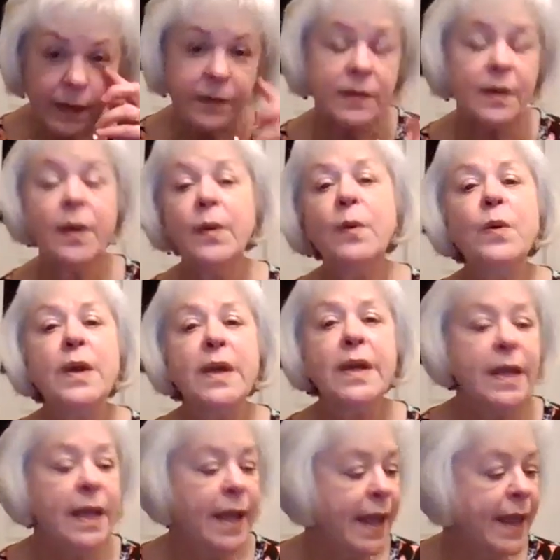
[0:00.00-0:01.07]
So,
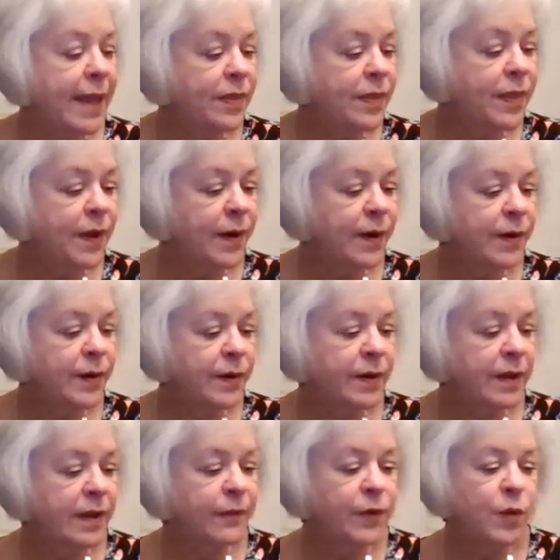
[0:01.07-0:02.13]
and
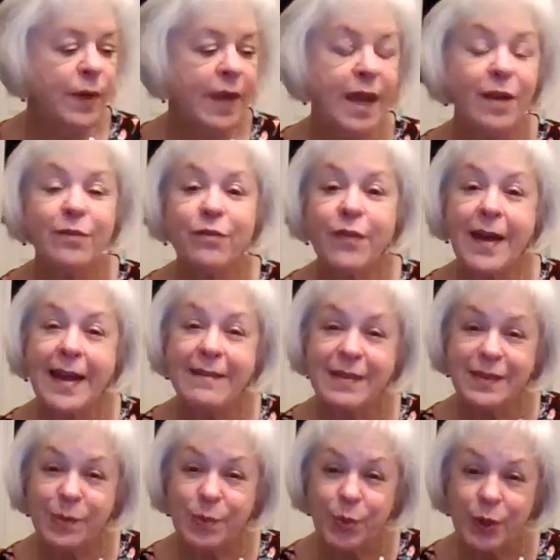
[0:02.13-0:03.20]
there, if you count five
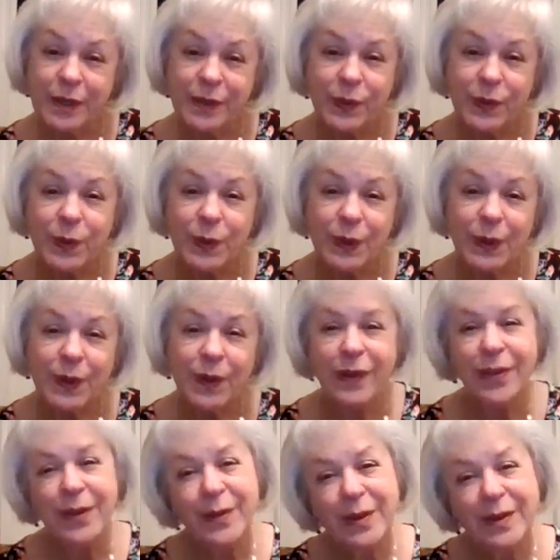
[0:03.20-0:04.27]
as a preschooler,
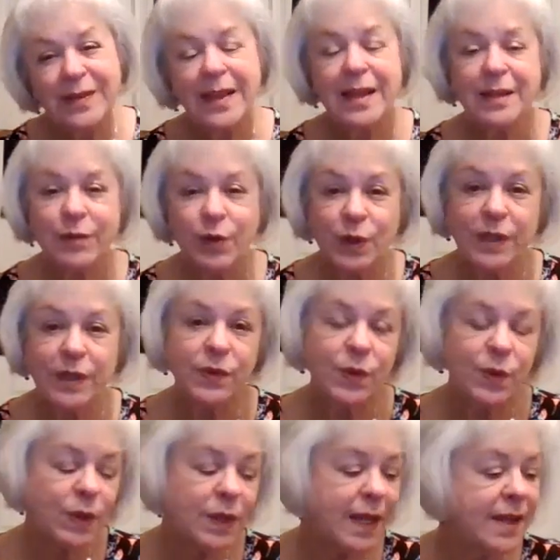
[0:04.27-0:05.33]
although it's kind of early
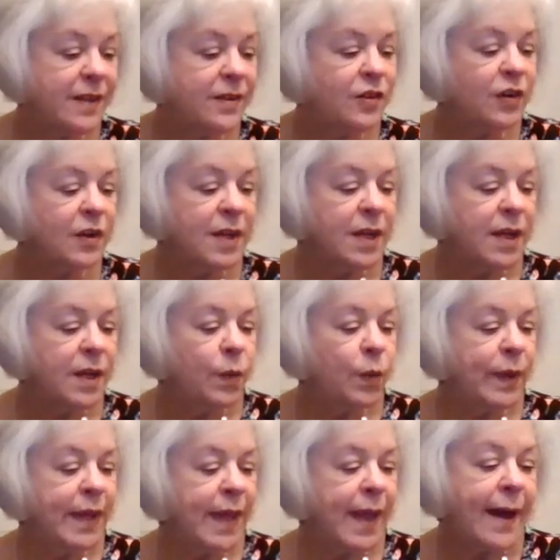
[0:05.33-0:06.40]
school age,
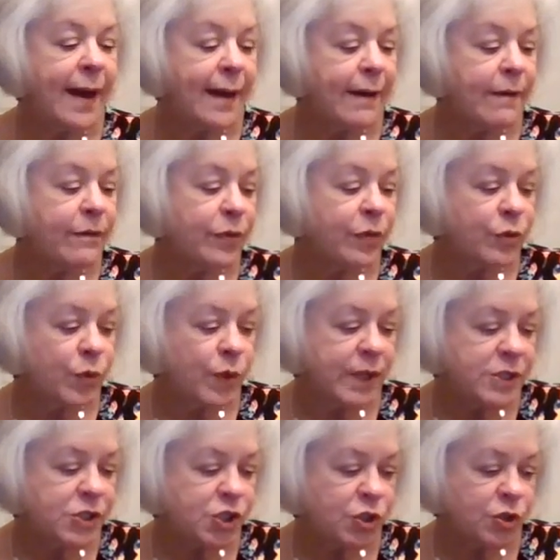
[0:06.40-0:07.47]
we have
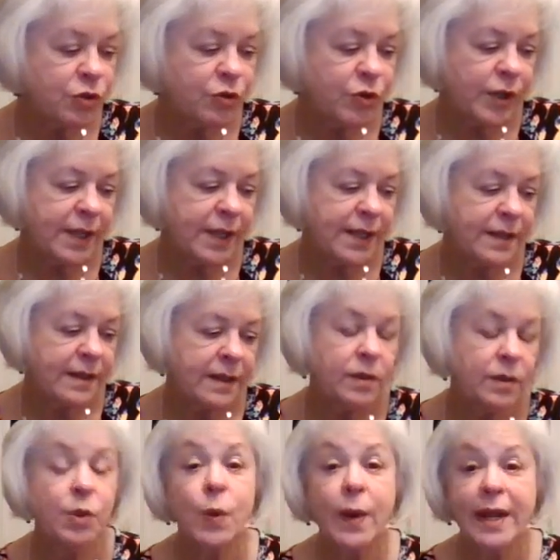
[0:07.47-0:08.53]
three children
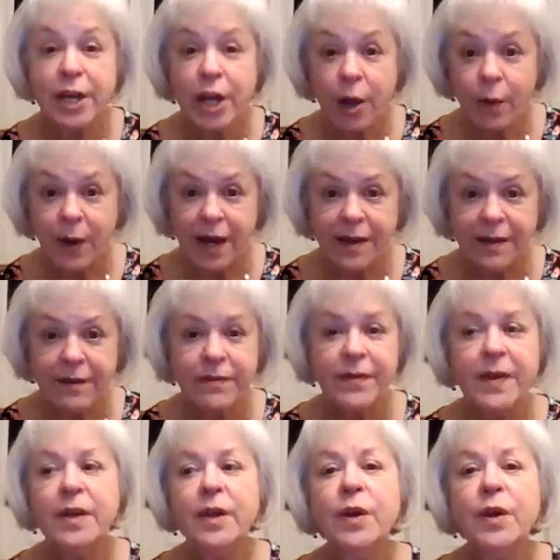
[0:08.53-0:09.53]
who I know of